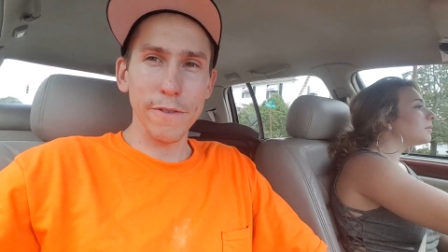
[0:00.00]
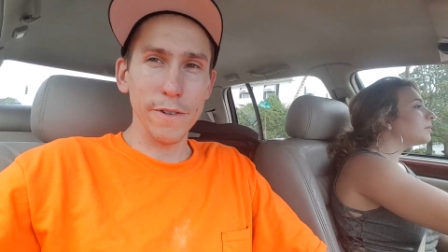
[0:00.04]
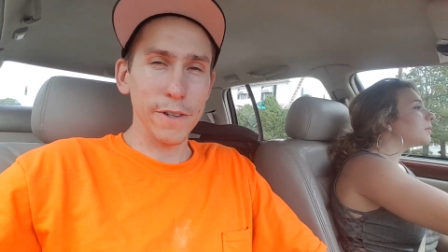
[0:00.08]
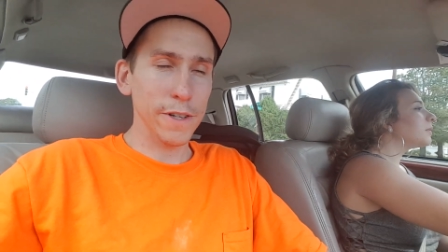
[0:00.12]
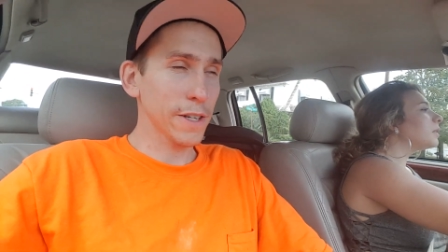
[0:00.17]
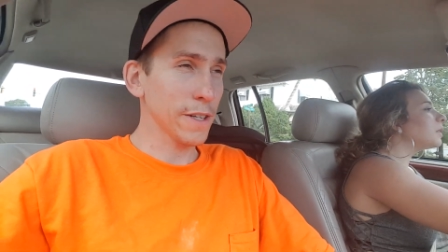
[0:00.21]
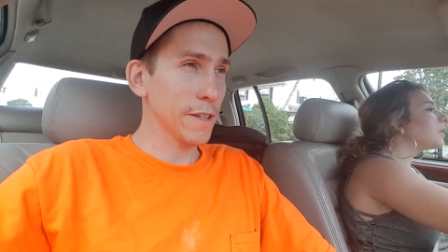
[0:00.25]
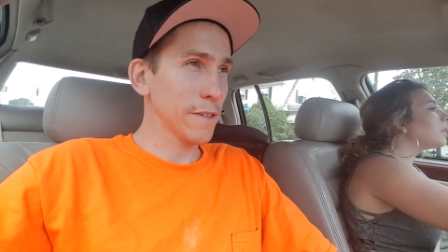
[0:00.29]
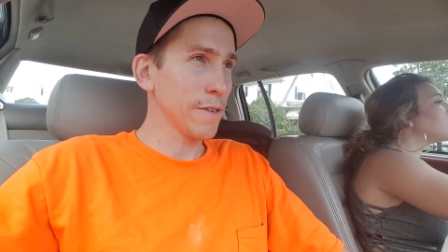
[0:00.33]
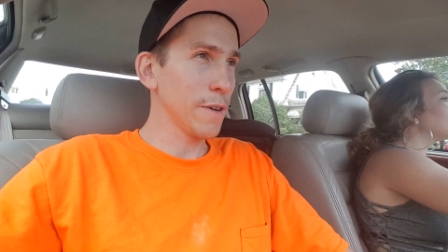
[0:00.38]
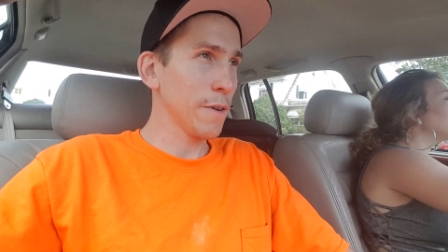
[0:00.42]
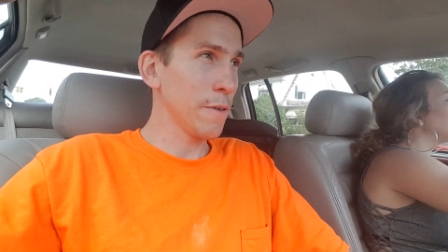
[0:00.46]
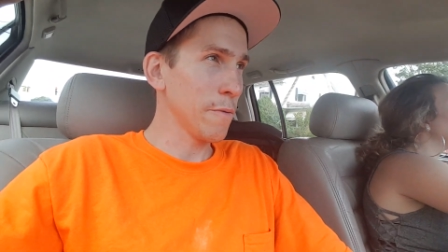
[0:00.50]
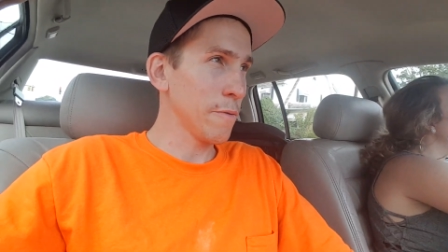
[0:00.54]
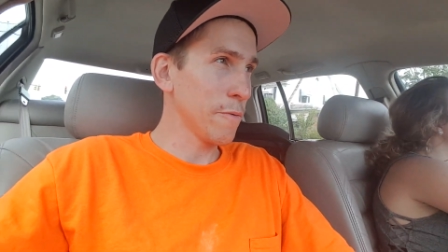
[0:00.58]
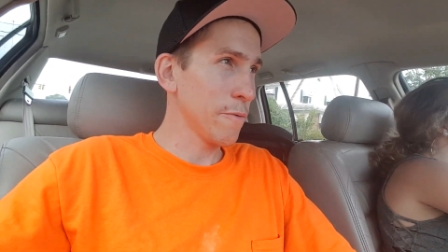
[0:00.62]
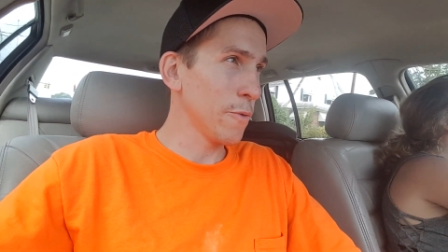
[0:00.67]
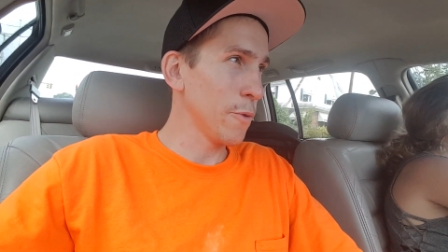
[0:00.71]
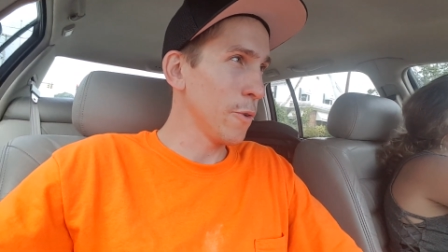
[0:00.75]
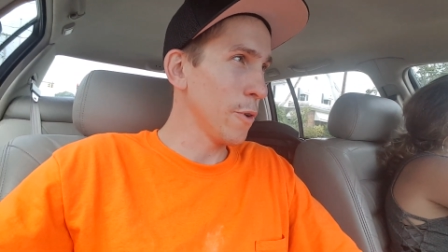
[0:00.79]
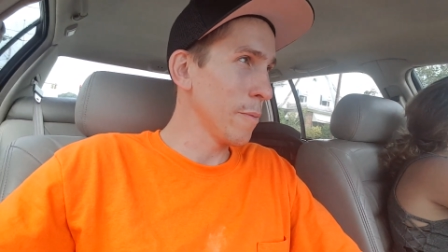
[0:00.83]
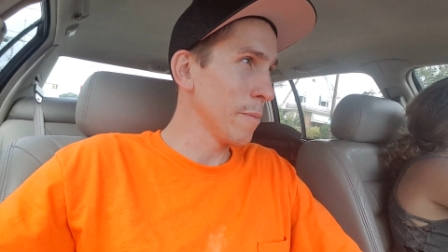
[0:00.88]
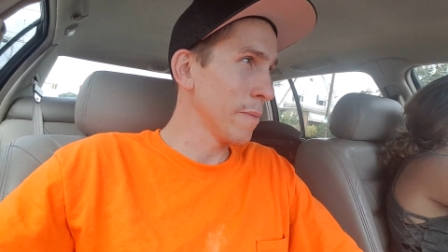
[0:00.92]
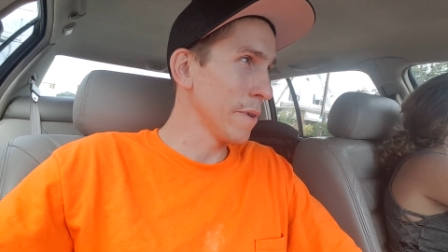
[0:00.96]
fucking
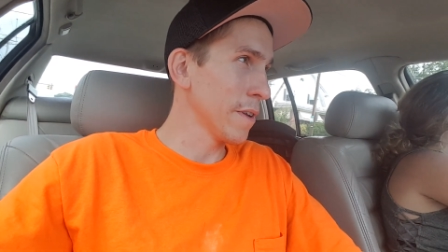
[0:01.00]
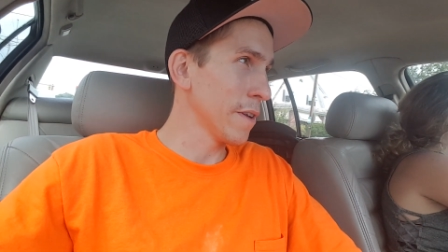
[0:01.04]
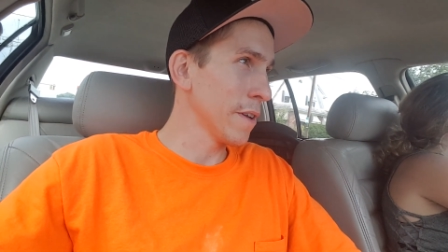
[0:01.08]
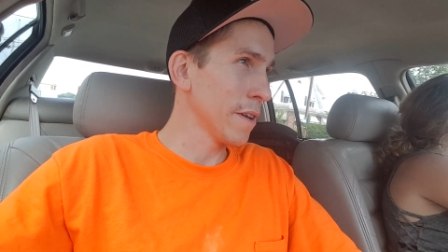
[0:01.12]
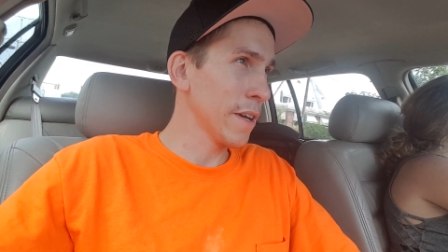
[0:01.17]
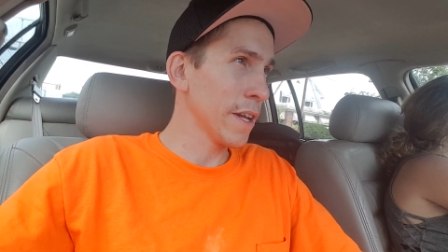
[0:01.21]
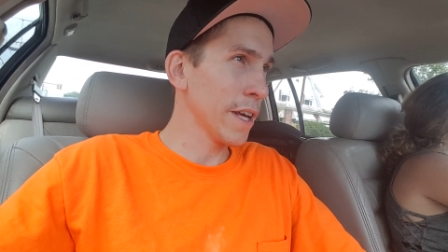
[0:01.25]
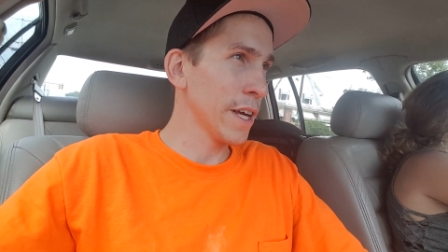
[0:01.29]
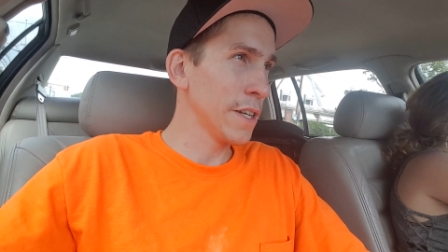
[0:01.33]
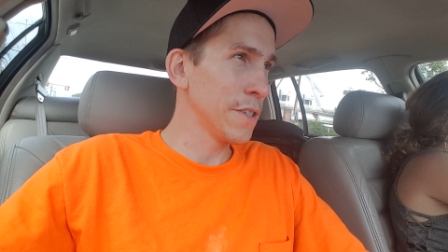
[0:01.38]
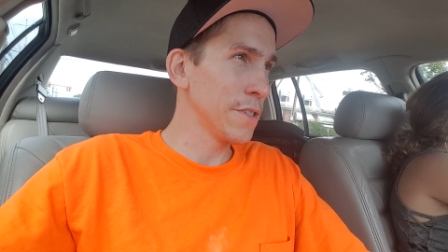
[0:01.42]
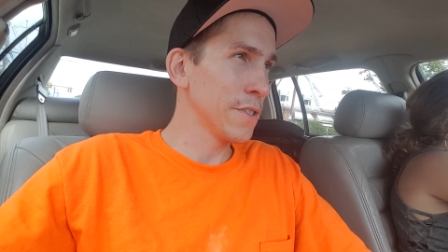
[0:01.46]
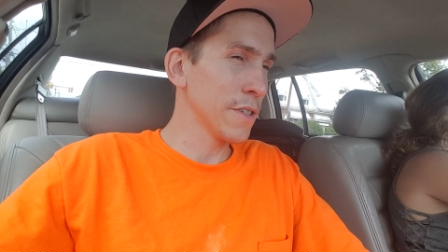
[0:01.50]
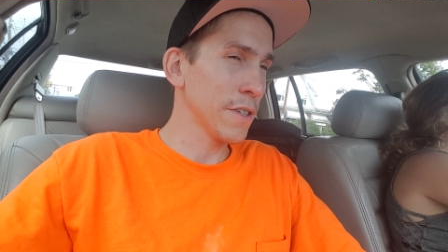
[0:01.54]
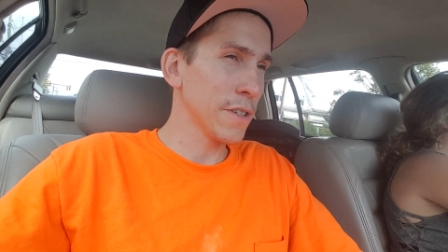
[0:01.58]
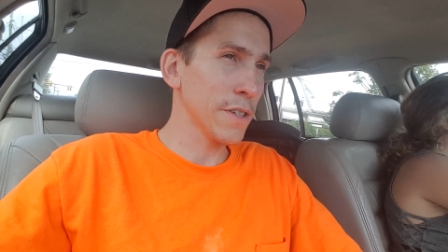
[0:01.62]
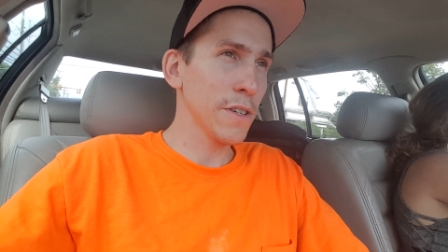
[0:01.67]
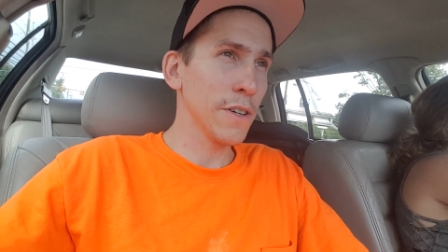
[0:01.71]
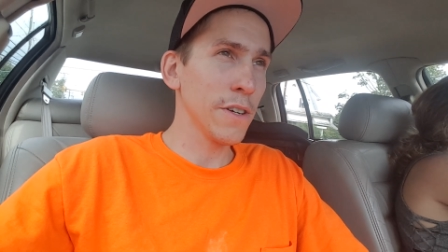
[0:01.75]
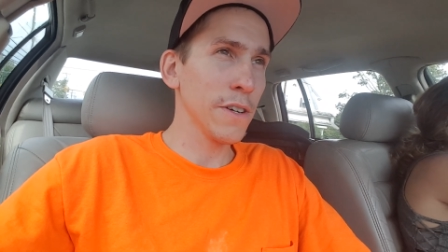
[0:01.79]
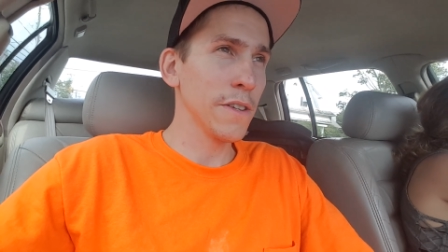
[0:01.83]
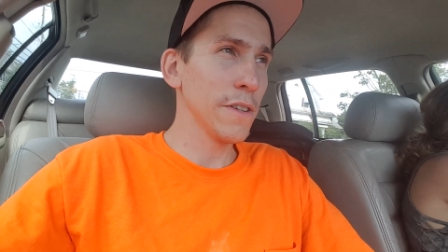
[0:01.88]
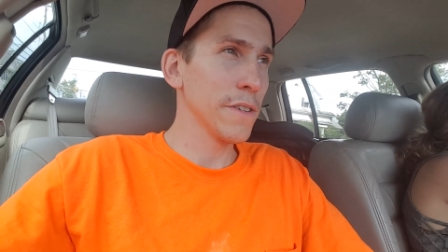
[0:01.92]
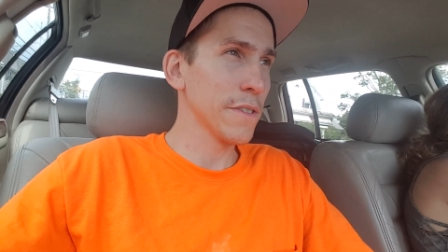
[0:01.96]
informant and an agent
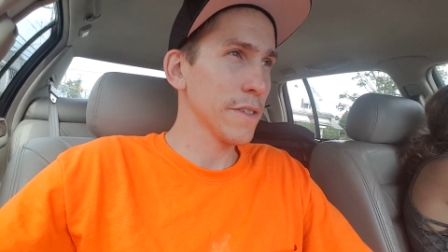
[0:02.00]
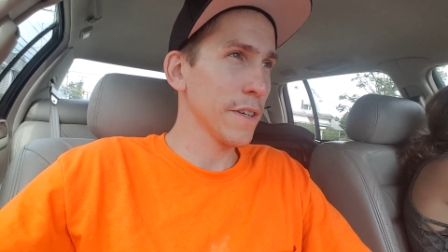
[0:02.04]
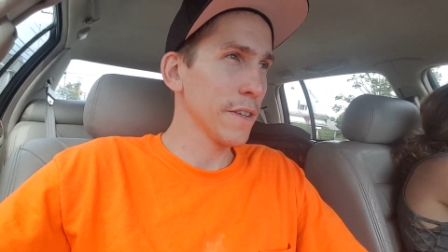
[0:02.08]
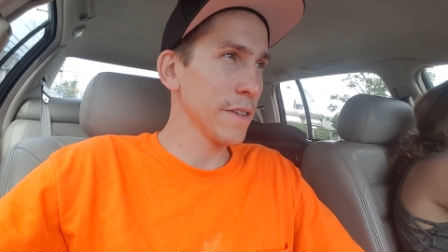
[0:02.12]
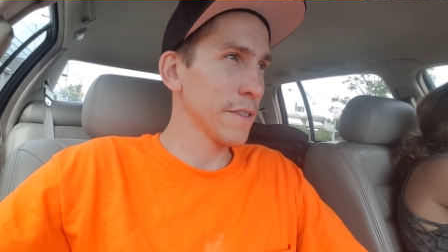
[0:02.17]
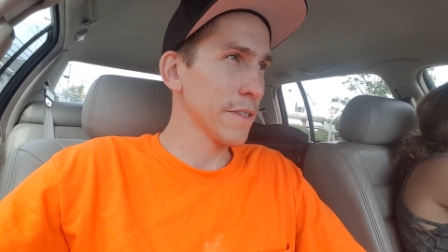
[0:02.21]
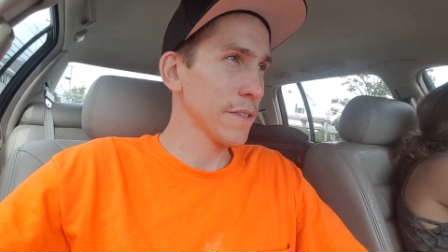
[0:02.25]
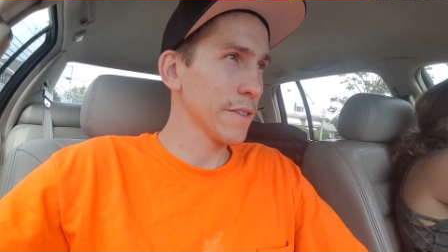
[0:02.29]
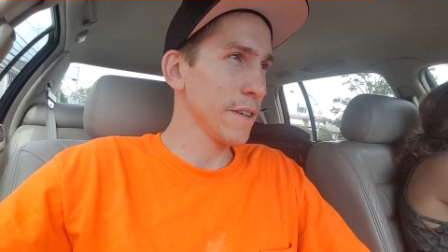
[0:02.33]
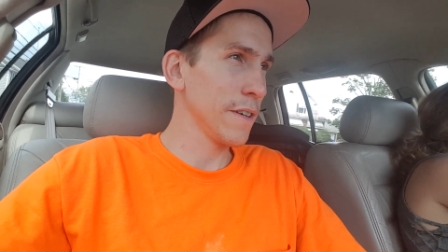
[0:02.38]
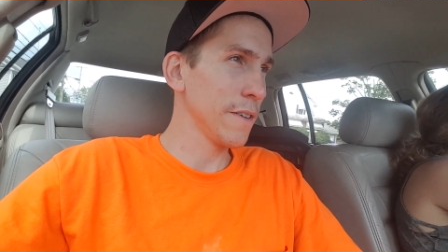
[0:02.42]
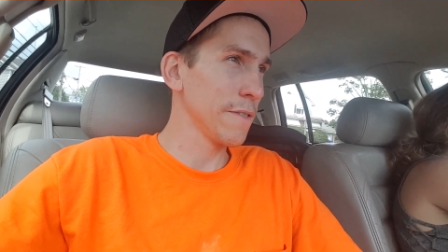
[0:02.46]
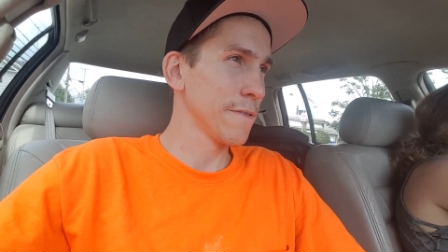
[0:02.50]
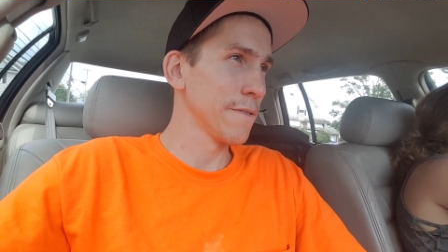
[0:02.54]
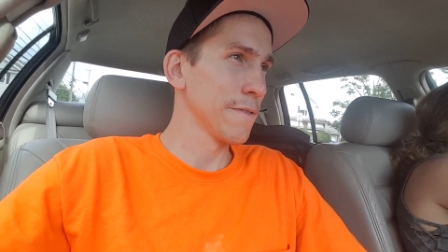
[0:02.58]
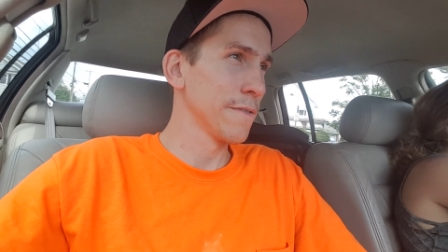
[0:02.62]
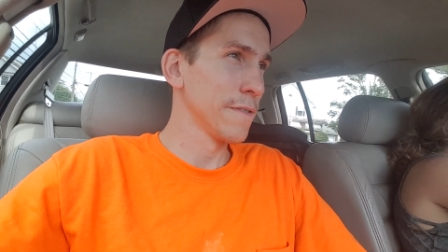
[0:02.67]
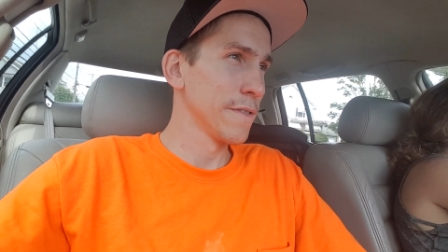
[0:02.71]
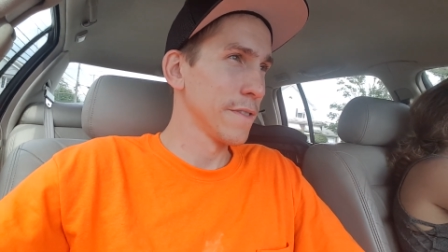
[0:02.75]
and all this other stuff.